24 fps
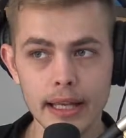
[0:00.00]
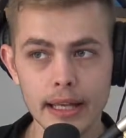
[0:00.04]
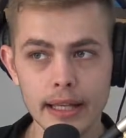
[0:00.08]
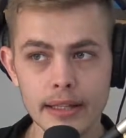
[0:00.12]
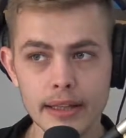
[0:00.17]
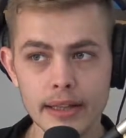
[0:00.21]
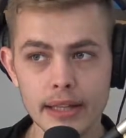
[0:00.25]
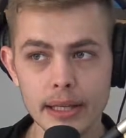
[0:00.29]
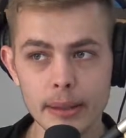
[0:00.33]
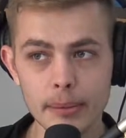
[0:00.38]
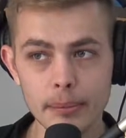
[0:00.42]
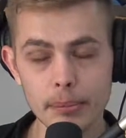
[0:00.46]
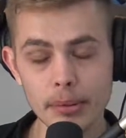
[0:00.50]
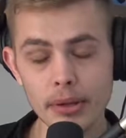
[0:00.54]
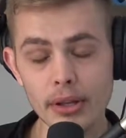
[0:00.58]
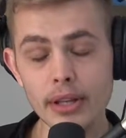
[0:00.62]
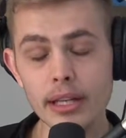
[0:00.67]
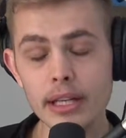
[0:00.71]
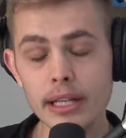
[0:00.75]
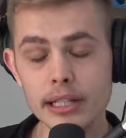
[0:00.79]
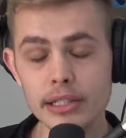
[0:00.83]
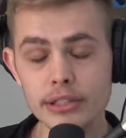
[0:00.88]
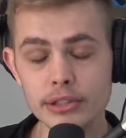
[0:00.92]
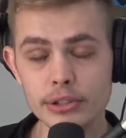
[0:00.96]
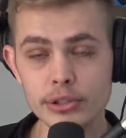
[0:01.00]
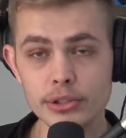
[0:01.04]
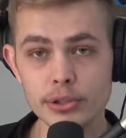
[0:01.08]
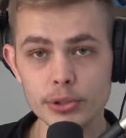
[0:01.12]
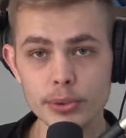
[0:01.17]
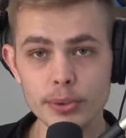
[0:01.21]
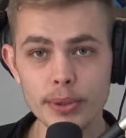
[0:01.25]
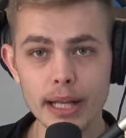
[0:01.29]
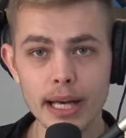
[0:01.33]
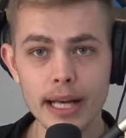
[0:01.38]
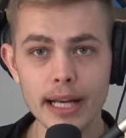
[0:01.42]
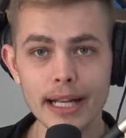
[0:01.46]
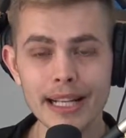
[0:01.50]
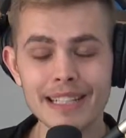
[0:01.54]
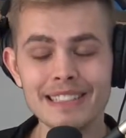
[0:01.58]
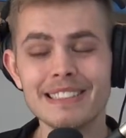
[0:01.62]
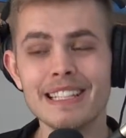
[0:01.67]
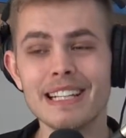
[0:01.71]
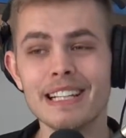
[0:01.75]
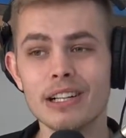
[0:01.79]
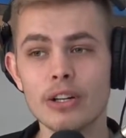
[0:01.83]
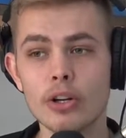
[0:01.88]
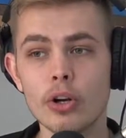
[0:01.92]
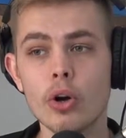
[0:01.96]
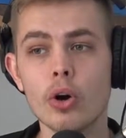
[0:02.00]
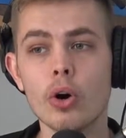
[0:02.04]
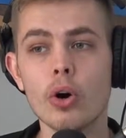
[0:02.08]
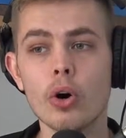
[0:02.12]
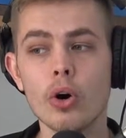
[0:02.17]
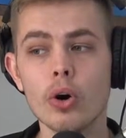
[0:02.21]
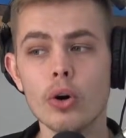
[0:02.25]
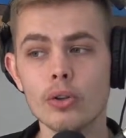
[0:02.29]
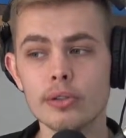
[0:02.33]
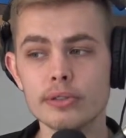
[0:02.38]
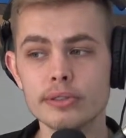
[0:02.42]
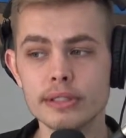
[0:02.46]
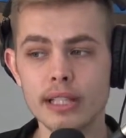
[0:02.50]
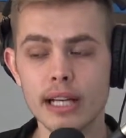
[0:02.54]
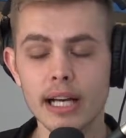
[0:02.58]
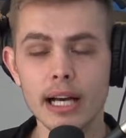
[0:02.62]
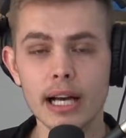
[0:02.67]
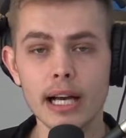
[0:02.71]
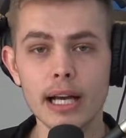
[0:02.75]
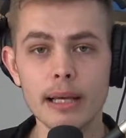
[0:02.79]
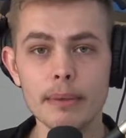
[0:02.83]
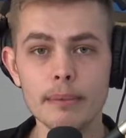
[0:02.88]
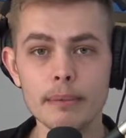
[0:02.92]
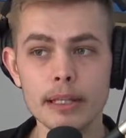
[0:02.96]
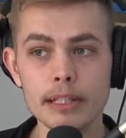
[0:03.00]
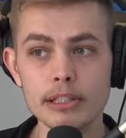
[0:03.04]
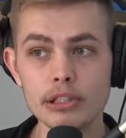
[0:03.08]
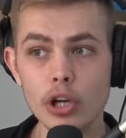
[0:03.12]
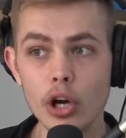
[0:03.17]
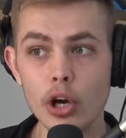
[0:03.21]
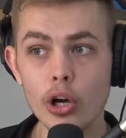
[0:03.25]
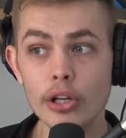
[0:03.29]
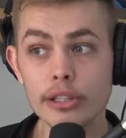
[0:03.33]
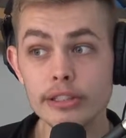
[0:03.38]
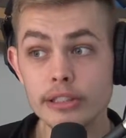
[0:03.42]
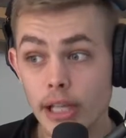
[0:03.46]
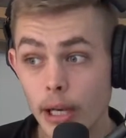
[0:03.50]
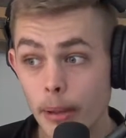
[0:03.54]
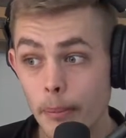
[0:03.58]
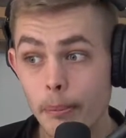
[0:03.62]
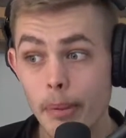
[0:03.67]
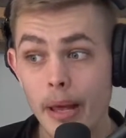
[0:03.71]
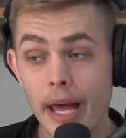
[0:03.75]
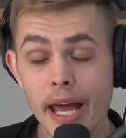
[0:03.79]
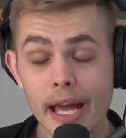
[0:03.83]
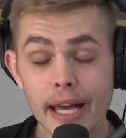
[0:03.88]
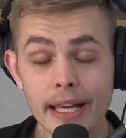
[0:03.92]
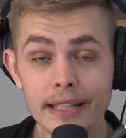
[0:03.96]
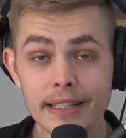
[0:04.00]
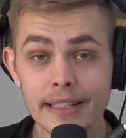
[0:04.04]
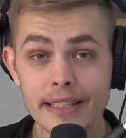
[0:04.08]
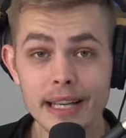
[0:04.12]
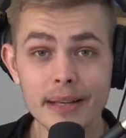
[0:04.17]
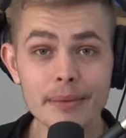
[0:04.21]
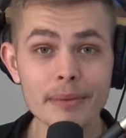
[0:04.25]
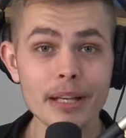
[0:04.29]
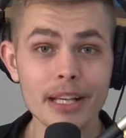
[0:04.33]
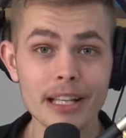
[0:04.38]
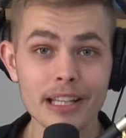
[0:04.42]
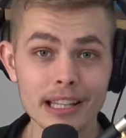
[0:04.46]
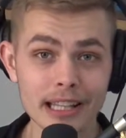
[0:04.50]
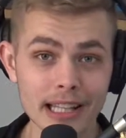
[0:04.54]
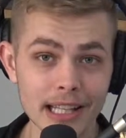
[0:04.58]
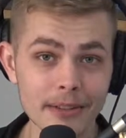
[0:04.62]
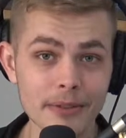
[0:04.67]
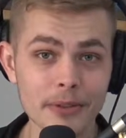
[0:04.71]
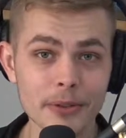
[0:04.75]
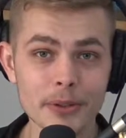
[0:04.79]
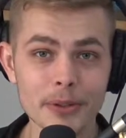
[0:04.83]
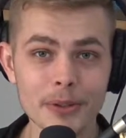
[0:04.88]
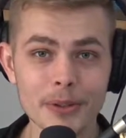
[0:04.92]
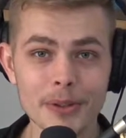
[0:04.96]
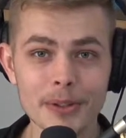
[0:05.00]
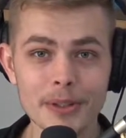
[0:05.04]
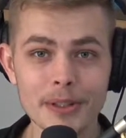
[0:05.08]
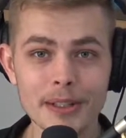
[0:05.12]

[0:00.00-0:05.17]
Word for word: the ability to do that is at an all time it's it's a pandemic level